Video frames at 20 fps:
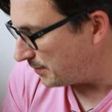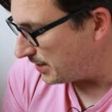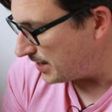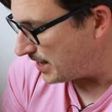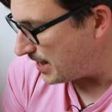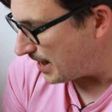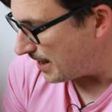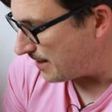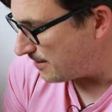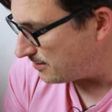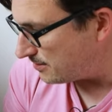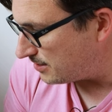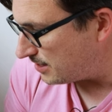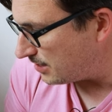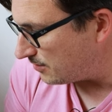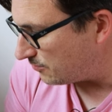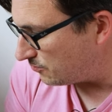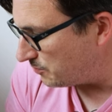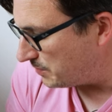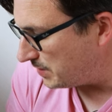But yeah,
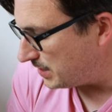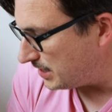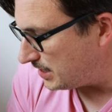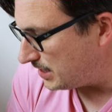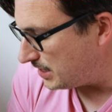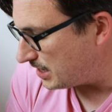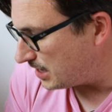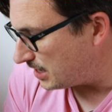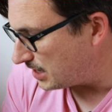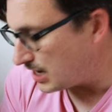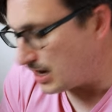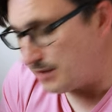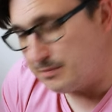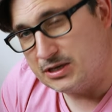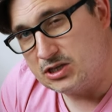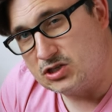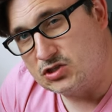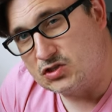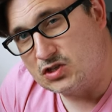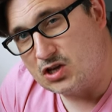that will be
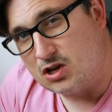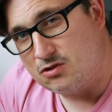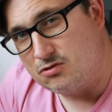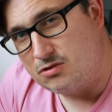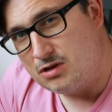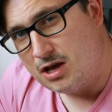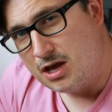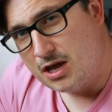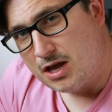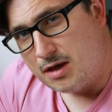coming soon.